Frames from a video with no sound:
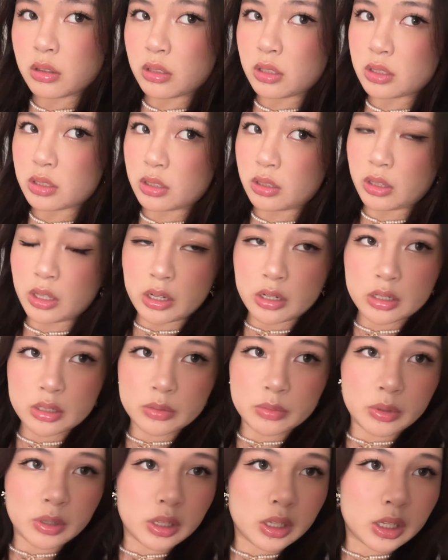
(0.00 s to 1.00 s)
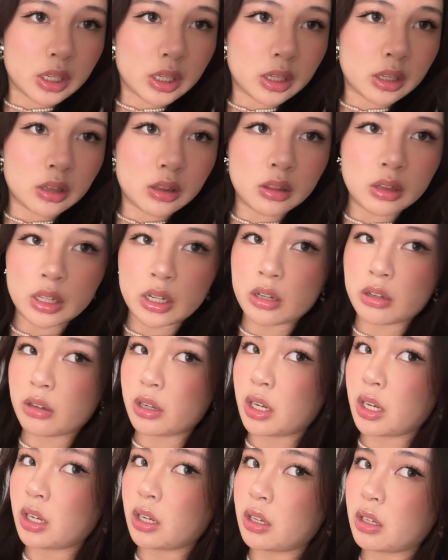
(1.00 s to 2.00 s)
This glitter is really
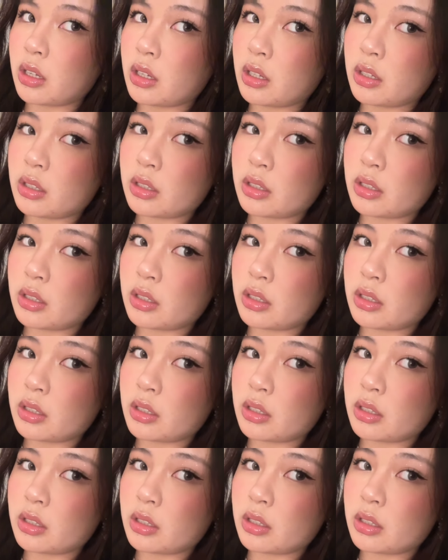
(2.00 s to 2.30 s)
glittering.